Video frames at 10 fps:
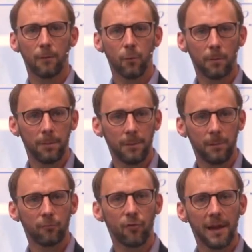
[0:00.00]
what
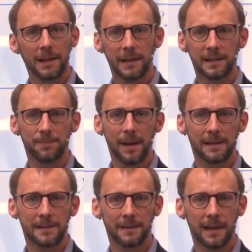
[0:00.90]
people rightly
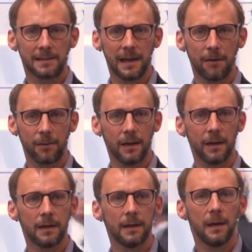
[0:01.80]
expect in that area,
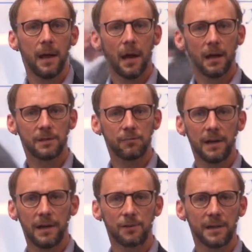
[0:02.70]
to
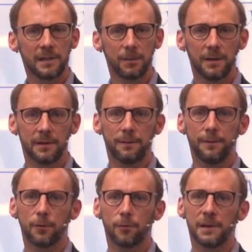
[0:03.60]
really address some of the
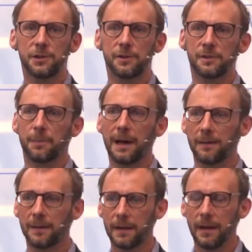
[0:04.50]
difficult issues
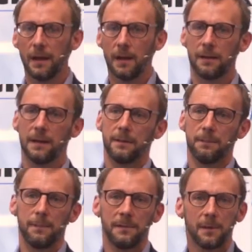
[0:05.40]
about the,
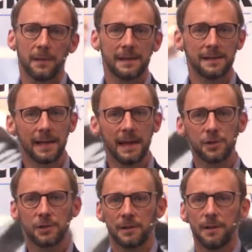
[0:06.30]
in some cases,
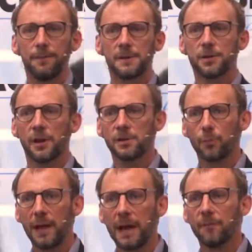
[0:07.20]
ancient infrastructure
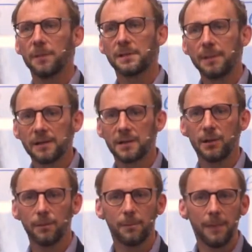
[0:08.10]
we have, but to be able to
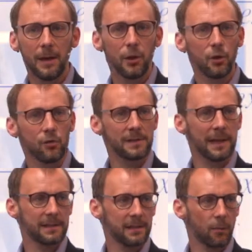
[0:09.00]
use
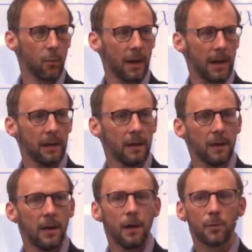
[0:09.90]
that in a way
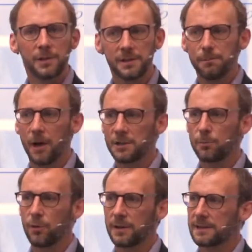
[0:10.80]
which is much
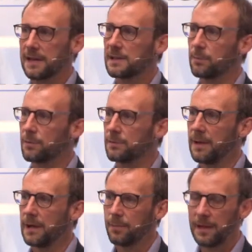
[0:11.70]
more accessible to
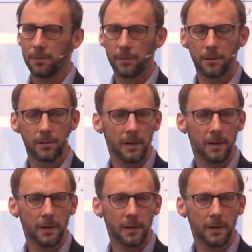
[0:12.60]
many people.